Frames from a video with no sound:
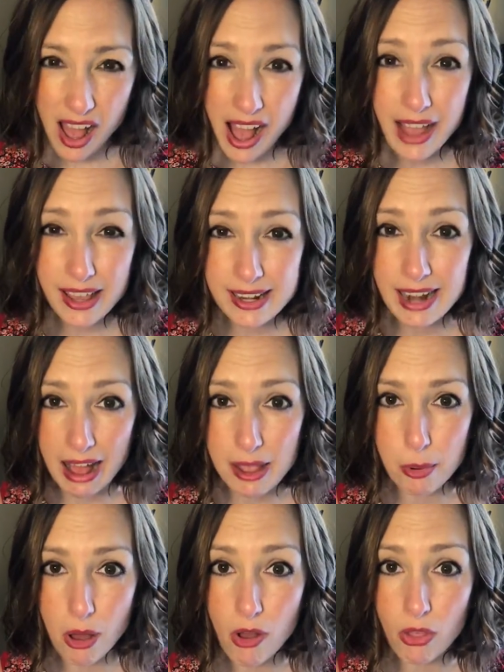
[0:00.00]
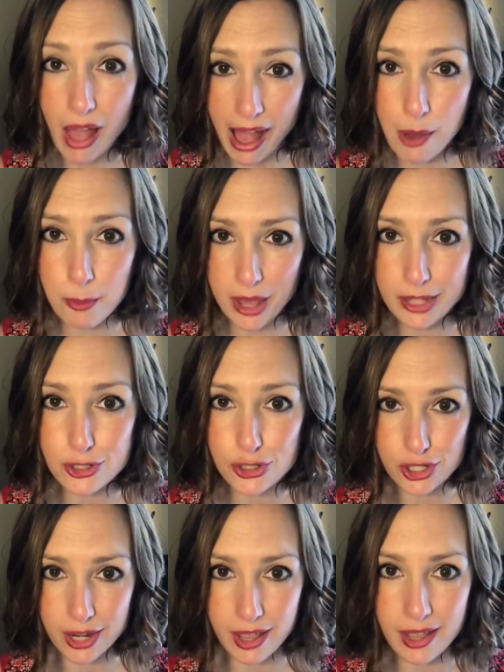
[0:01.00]
I can eyeball how much
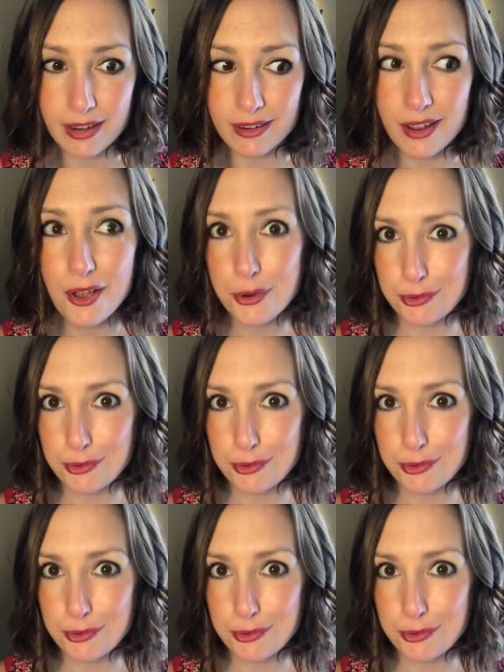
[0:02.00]
chicken,